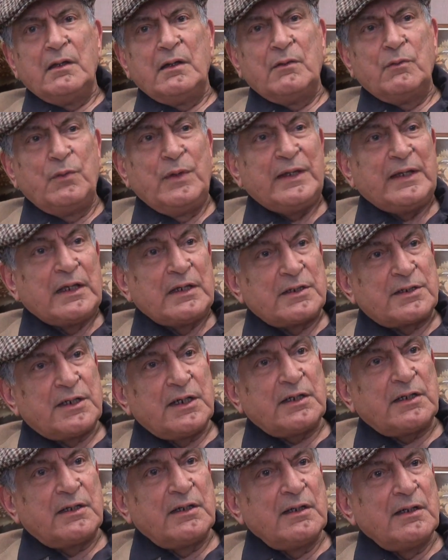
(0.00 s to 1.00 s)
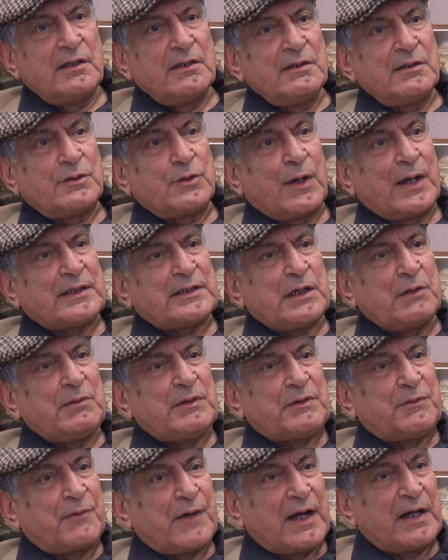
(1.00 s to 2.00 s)
we can sit together
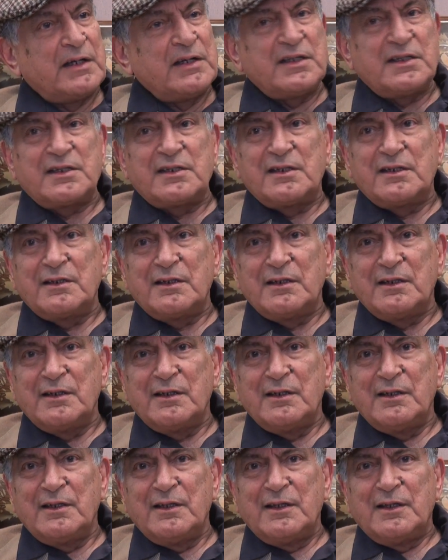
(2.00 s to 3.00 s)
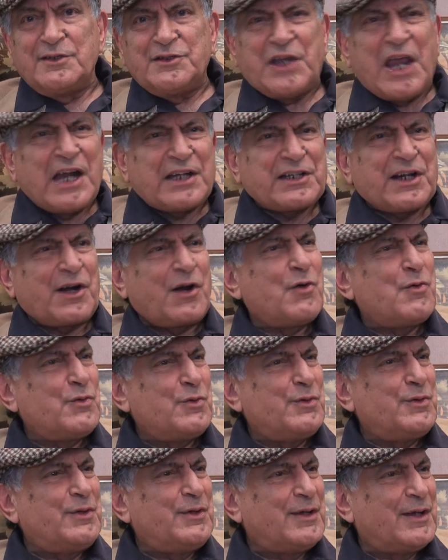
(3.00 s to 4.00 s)
with friends, chat
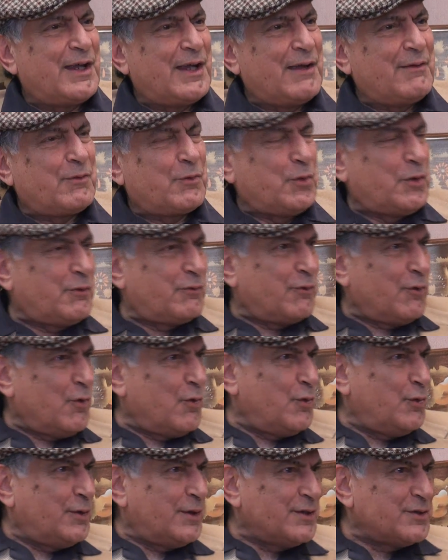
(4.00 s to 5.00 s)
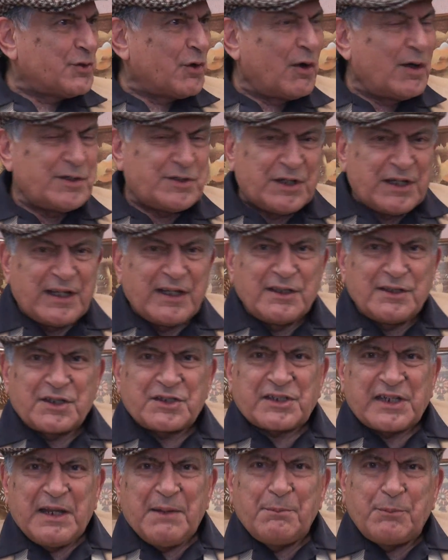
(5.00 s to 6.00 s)
around, have good food, enjoy sitting in the
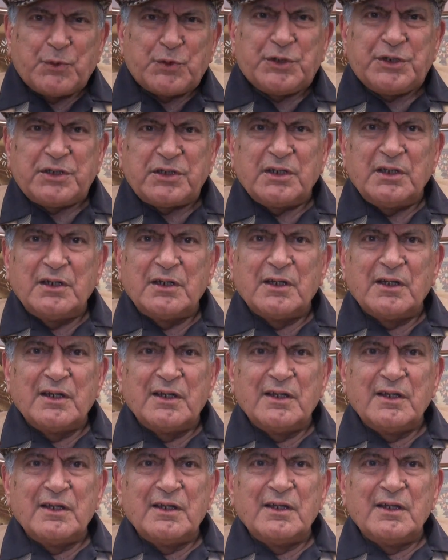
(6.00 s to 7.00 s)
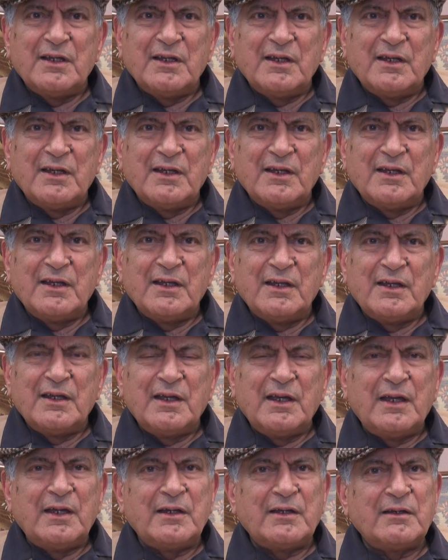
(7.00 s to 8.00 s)
same position,
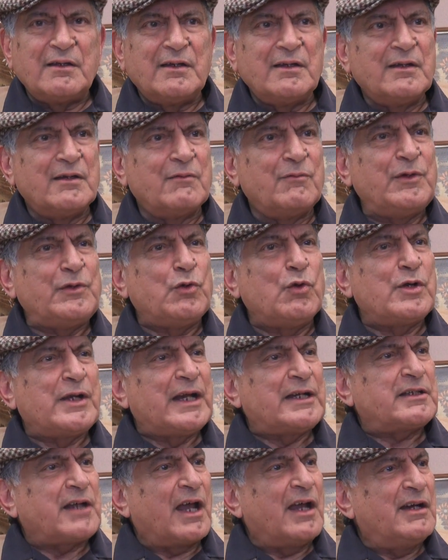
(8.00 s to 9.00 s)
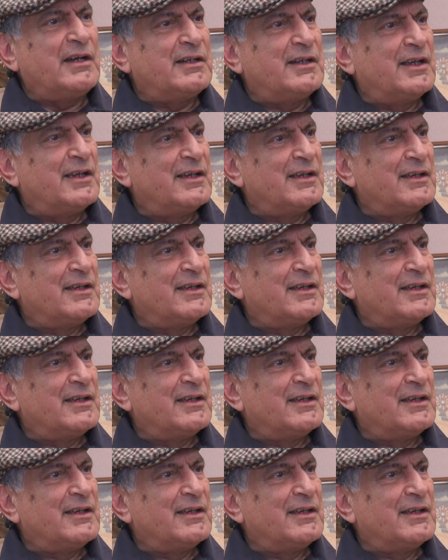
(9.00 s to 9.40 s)
and we don't get tired.